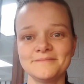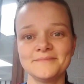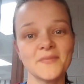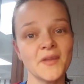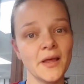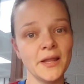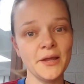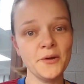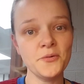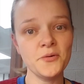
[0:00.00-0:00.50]

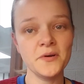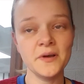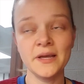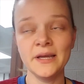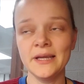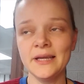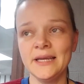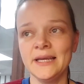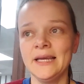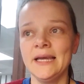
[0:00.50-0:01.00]
Hello.
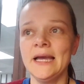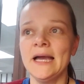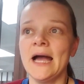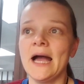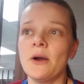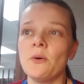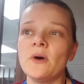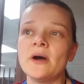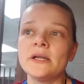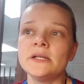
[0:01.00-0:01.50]
I
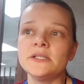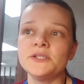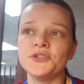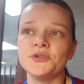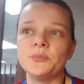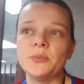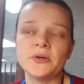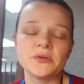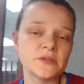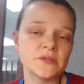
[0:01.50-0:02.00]
wanted to
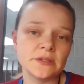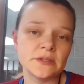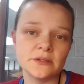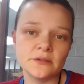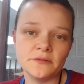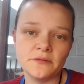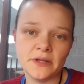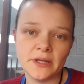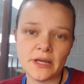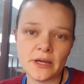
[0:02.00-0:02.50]
post a little
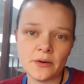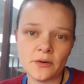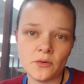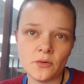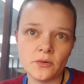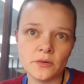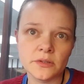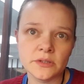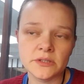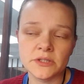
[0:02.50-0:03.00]

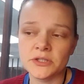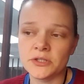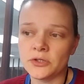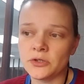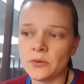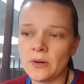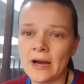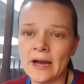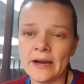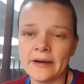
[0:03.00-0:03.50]
video
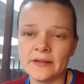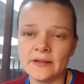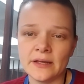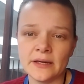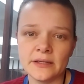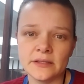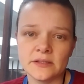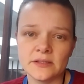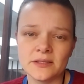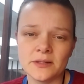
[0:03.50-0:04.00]
to
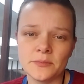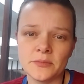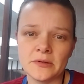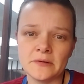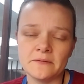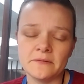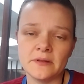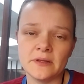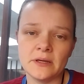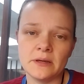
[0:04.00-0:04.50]
highlight some
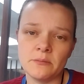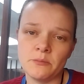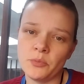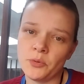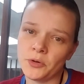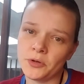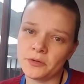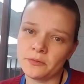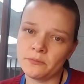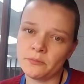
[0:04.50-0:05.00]
of the
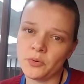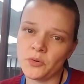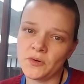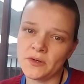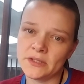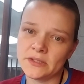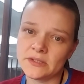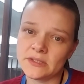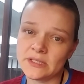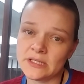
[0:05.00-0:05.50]
important
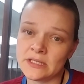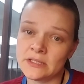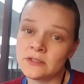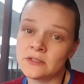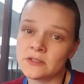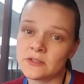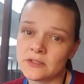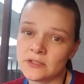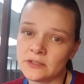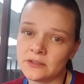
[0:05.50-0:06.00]
points in
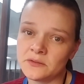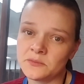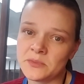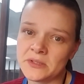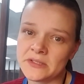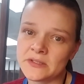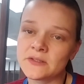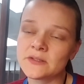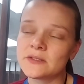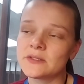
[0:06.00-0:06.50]
the
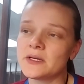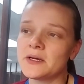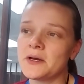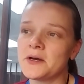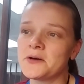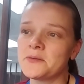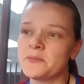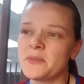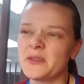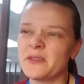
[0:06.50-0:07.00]
syllabus
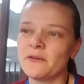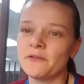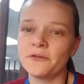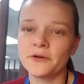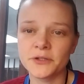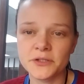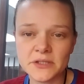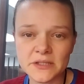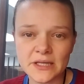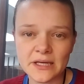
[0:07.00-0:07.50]
on the
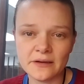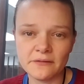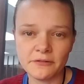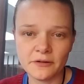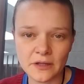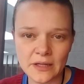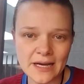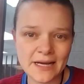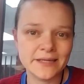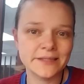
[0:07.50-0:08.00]
first day of
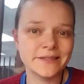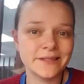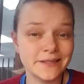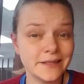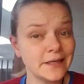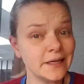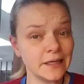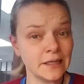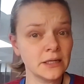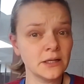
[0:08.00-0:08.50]
class. And
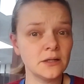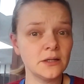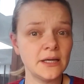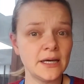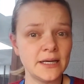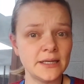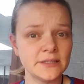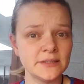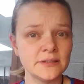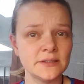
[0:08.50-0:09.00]
an
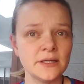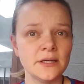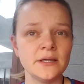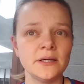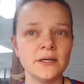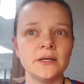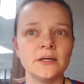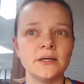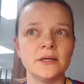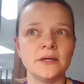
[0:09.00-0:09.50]
in-class
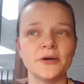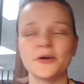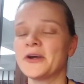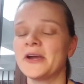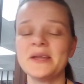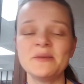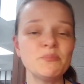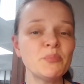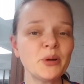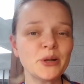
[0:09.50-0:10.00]
or
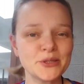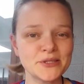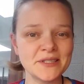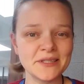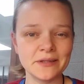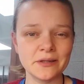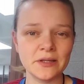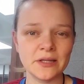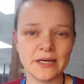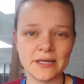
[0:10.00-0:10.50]

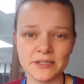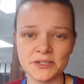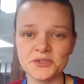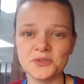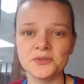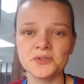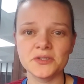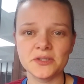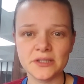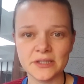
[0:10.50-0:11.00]
in-person class,
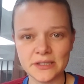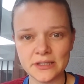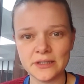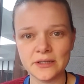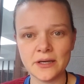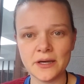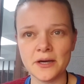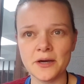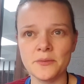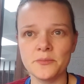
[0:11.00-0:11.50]
usually
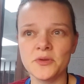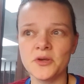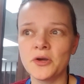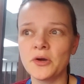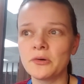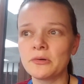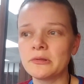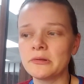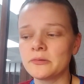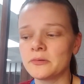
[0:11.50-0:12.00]
you
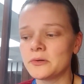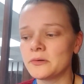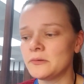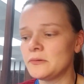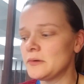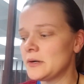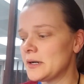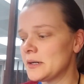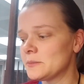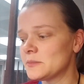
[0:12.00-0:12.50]
go
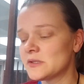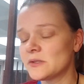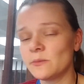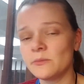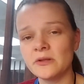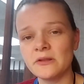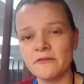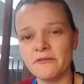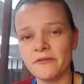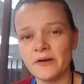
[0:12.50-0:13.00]
through some
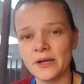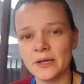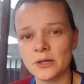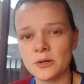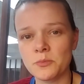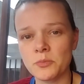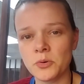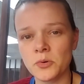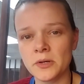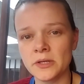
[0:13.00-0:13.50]
of the finer
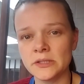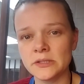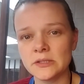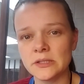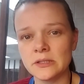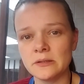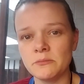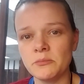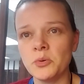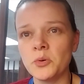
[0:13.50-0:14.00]
points
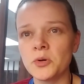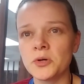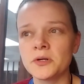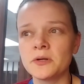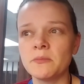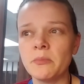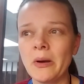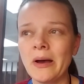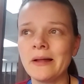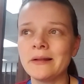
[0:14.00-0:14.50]
and
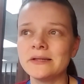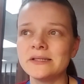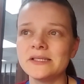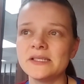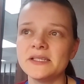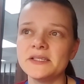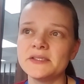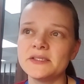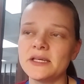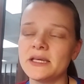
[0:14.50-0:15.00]
important
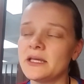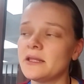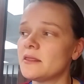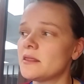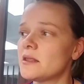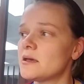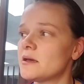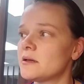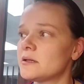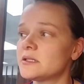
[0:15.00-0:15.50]
policies in
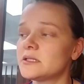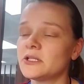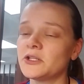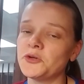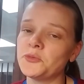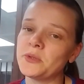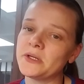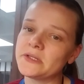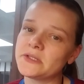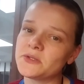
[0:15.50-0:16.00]
the
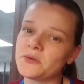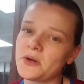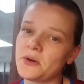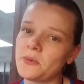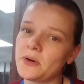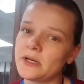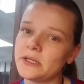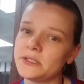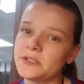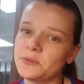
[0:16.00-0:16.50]
syllabus. So I
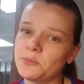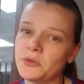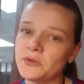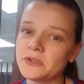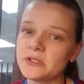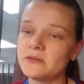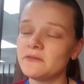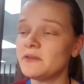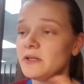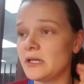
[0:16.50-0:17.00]
wanted to
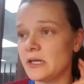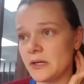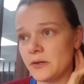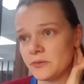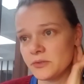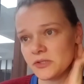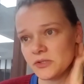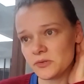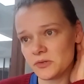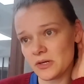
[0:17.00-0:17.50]
post a video
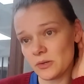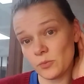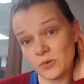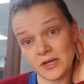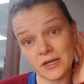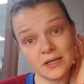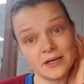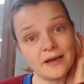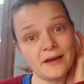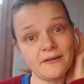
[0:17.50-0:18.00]
so that we
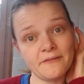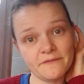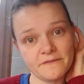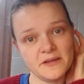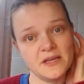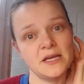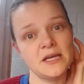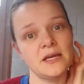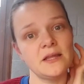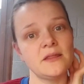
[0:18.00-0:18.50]
could have
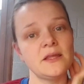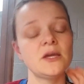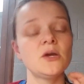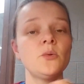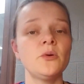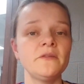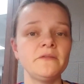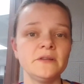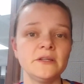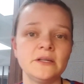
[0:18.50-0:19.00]
the
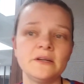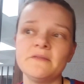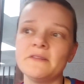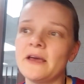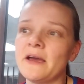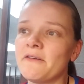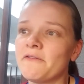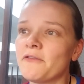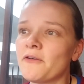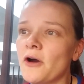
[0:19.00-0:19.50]
equivalent of
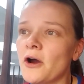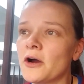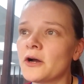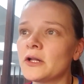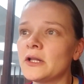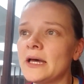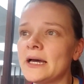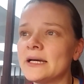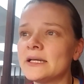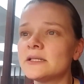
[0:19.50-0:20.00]
that for our
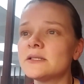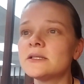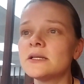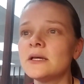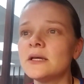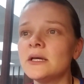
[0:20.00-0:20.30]
class.